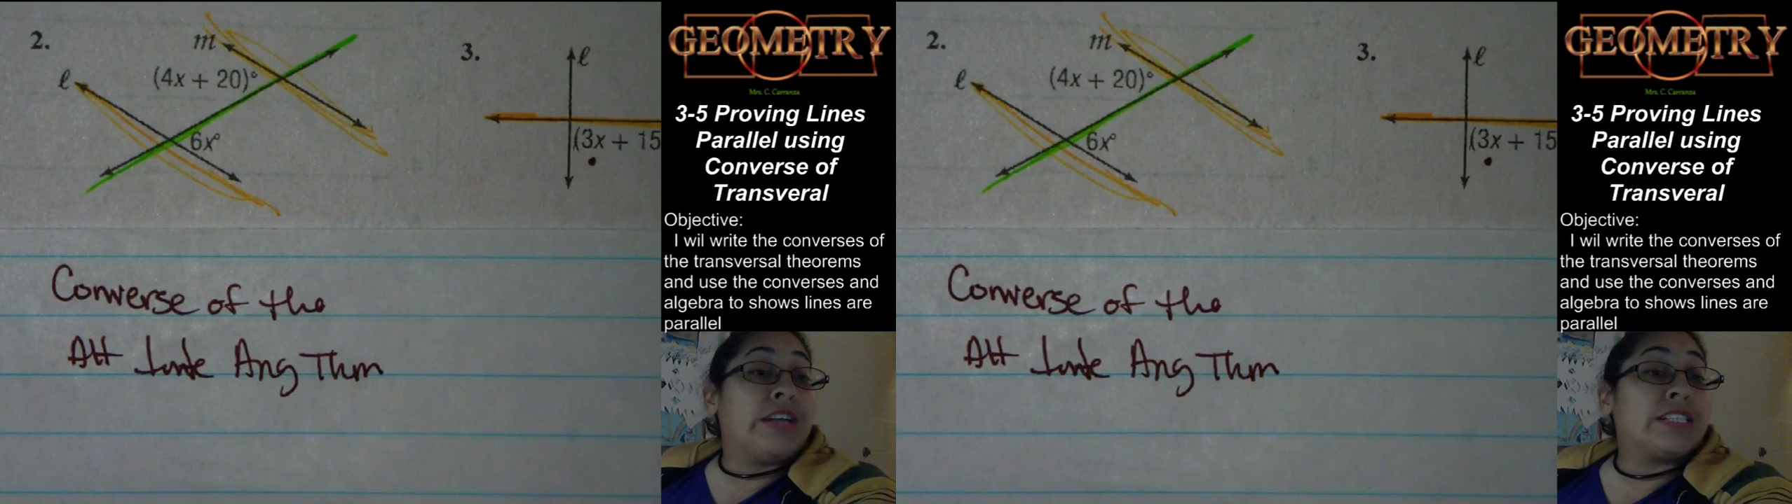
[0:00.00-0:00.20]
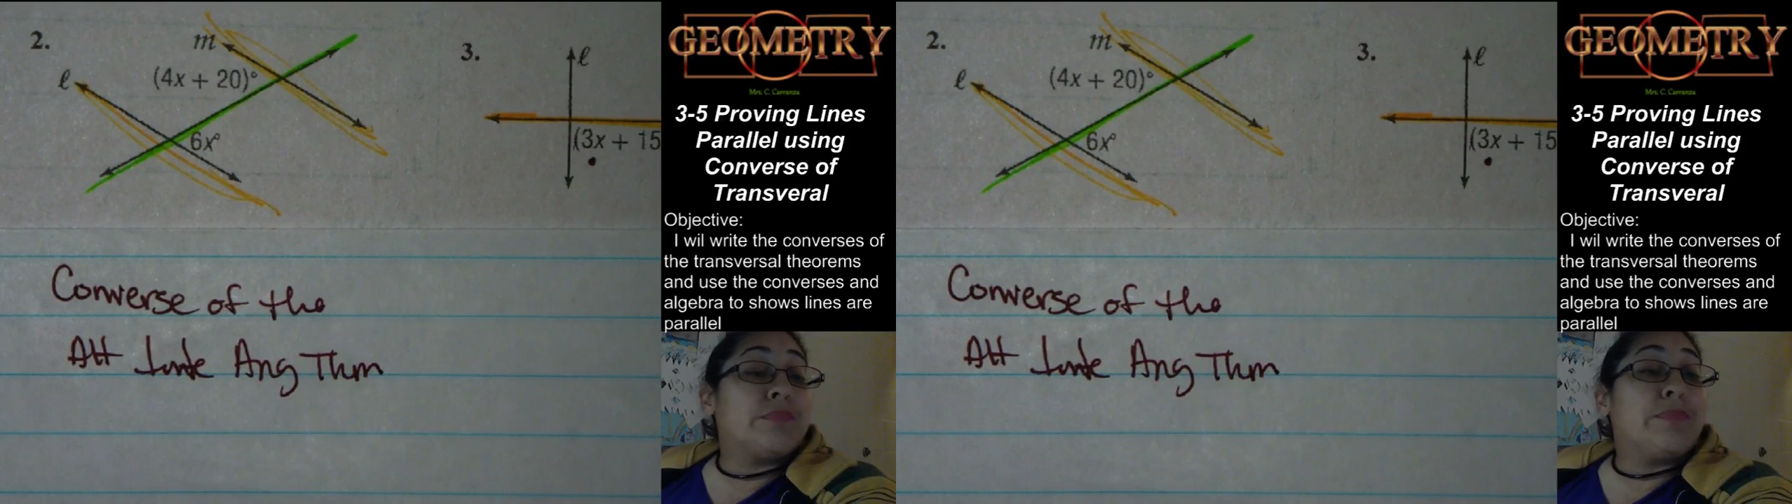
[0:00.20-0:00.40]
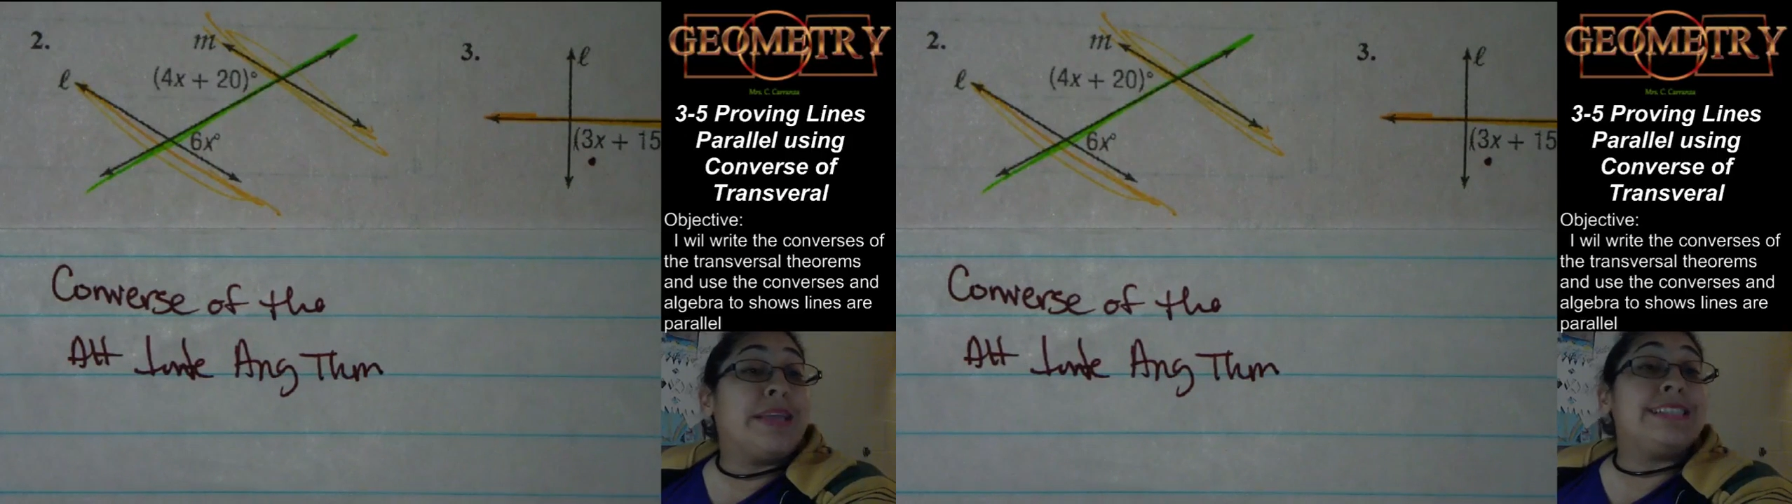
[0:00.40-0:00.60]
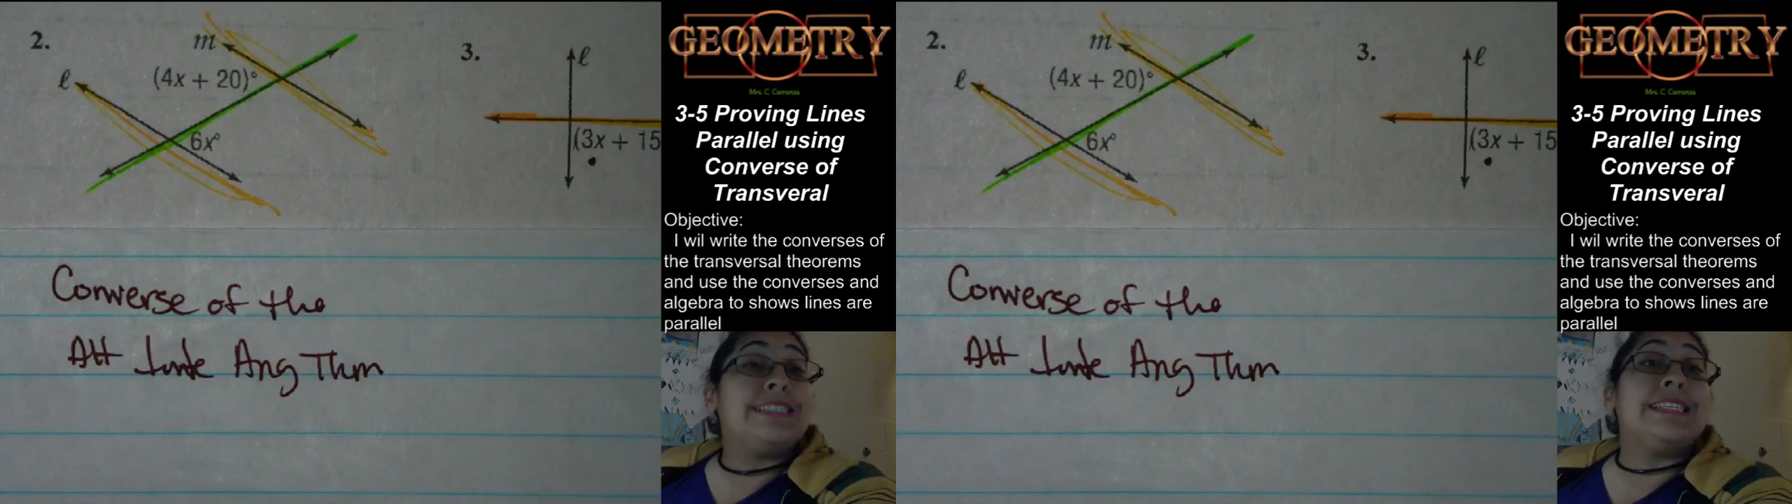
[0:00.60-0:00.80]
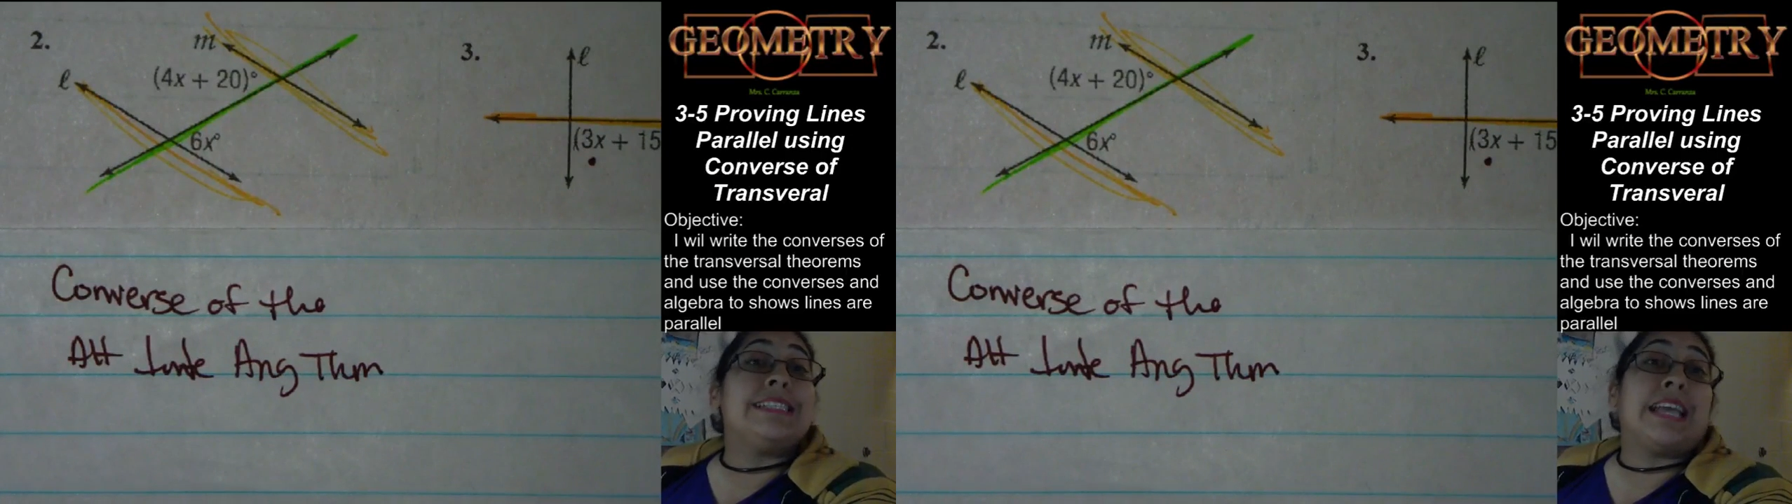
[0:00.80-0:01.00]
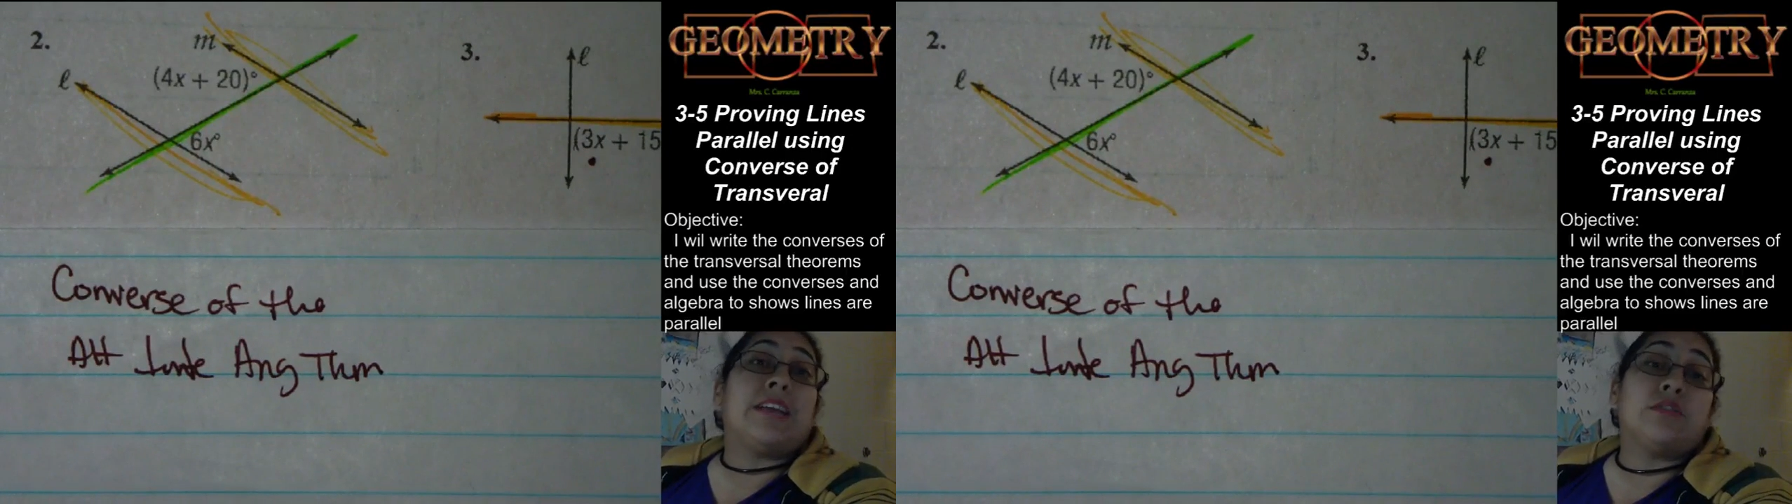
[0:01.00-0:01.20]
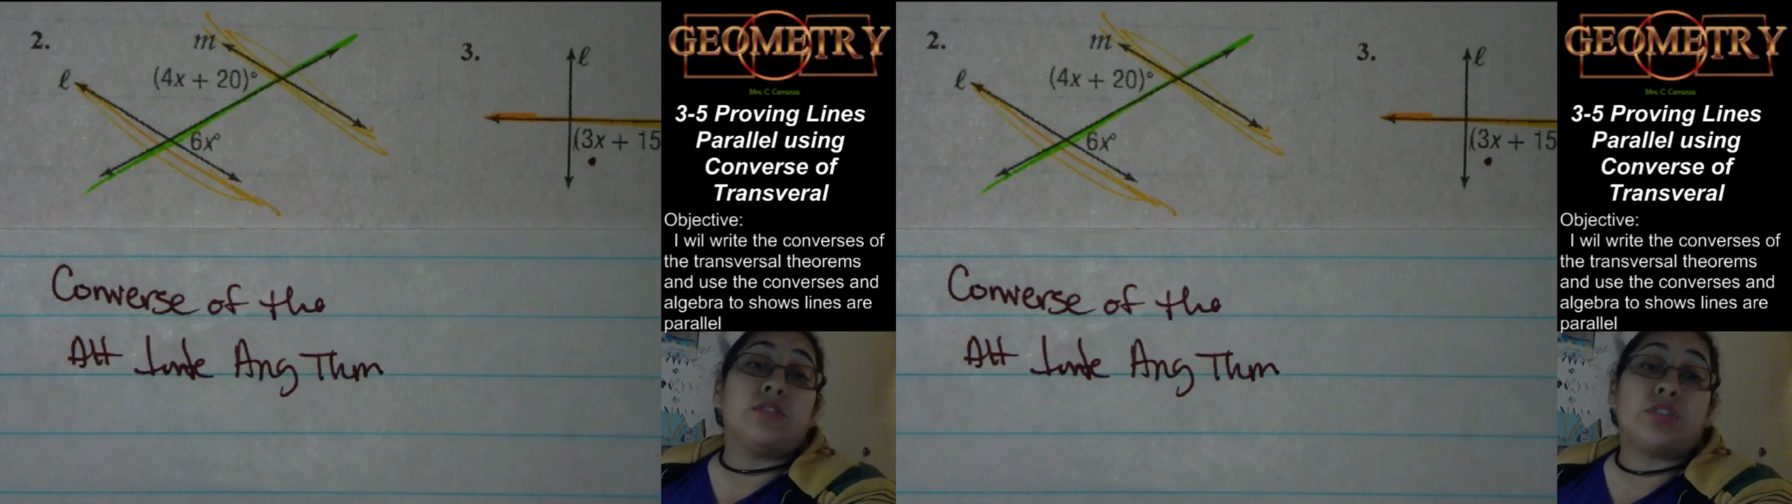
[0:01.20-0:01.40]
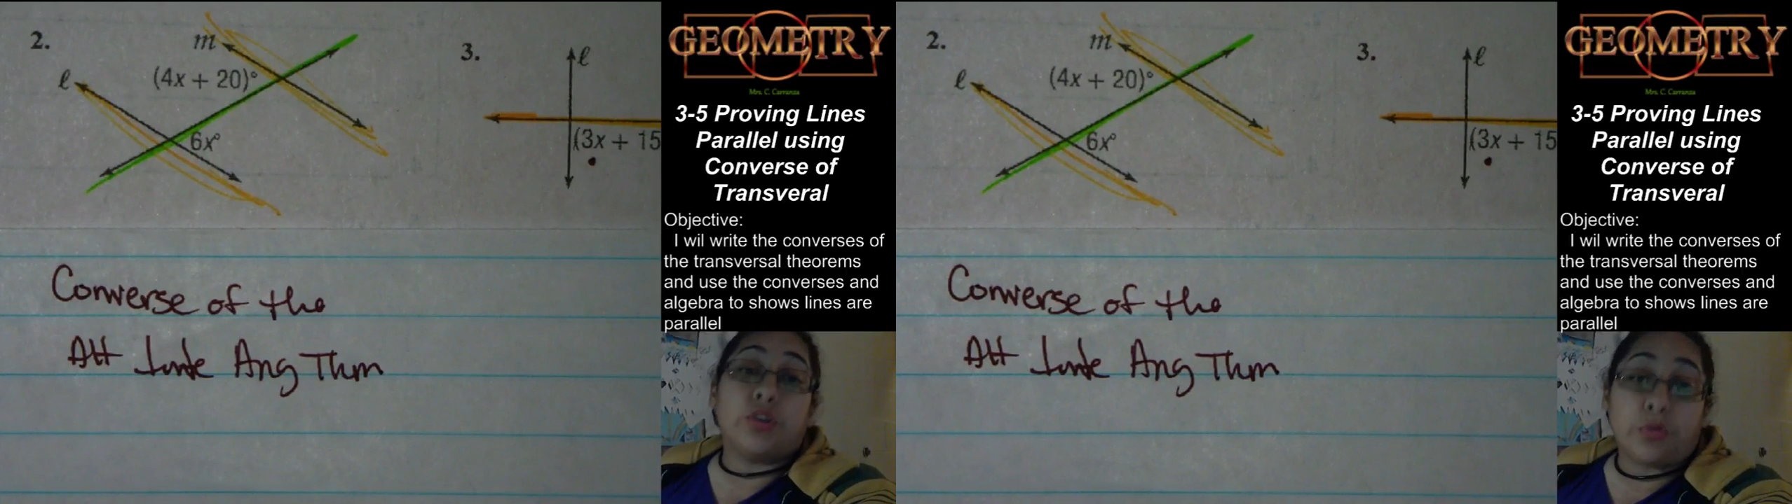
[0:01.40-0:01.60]
makes these angles
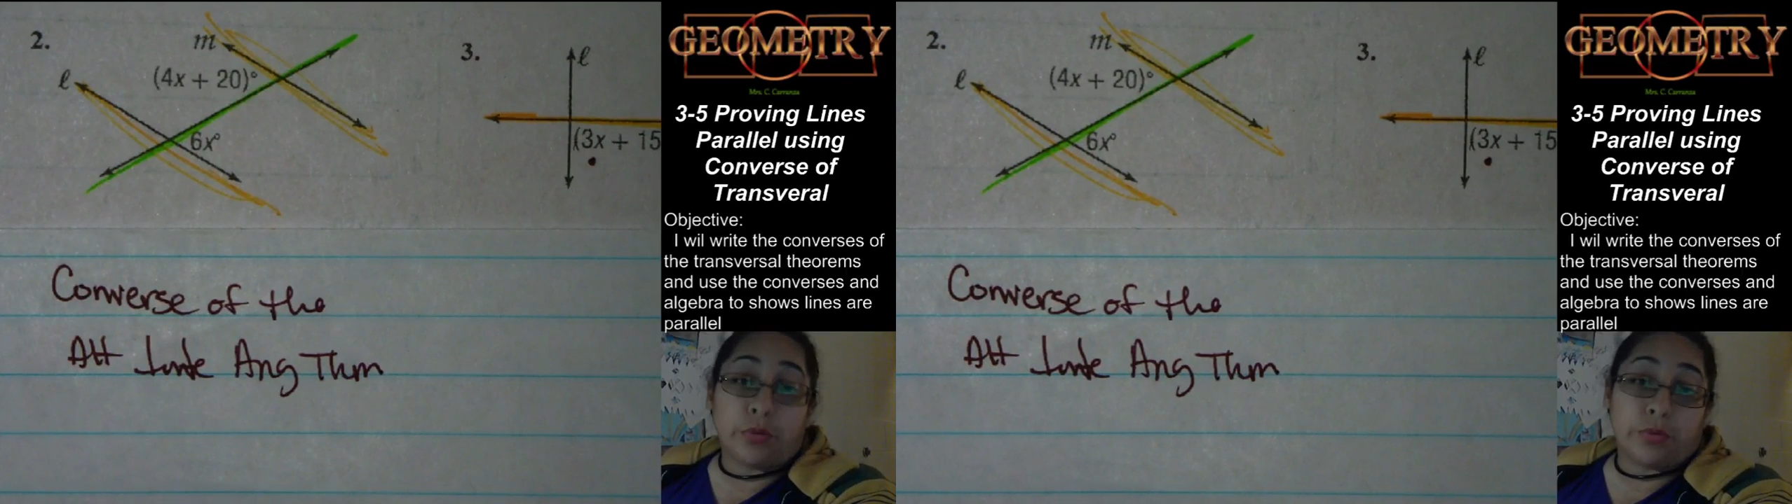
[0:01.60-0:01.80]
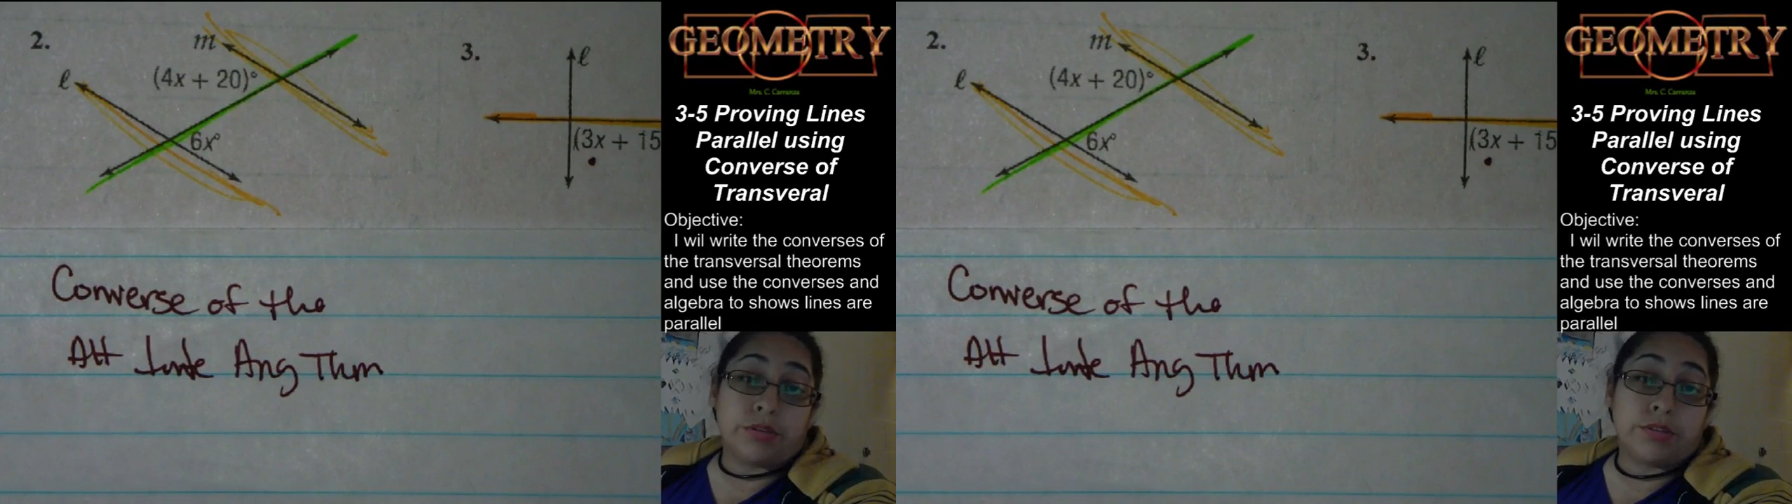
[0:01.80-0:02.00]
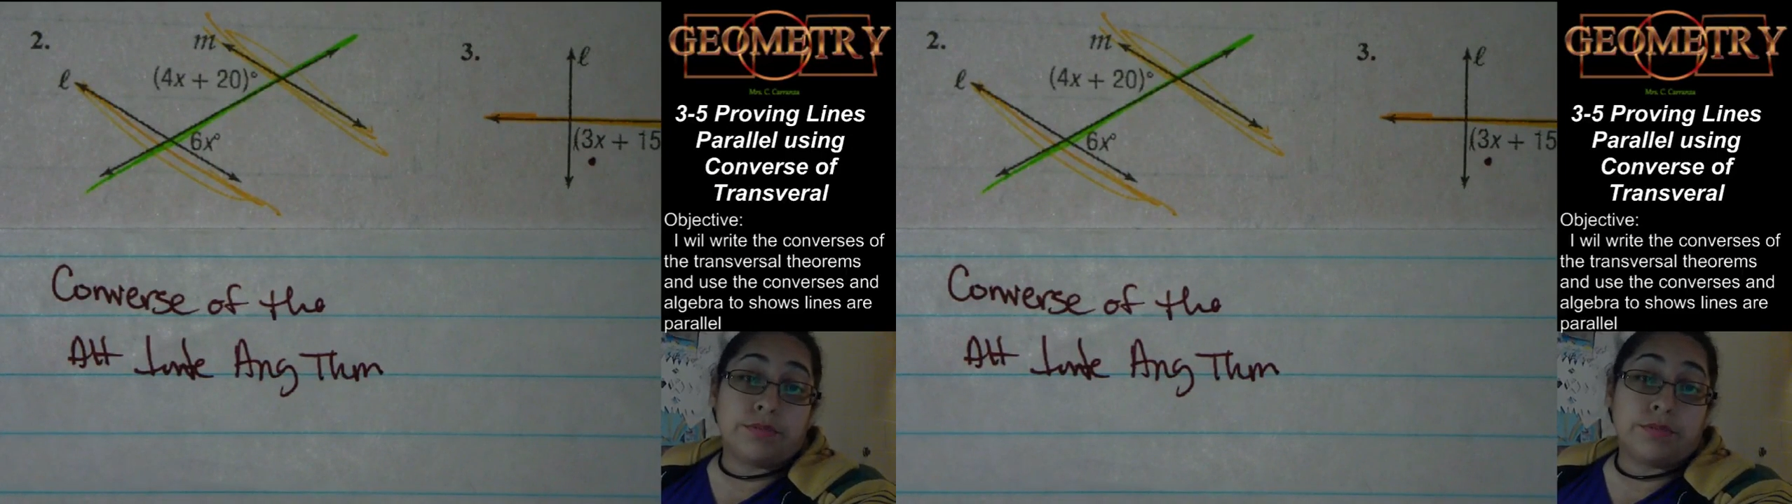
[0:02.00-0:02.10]
congruent.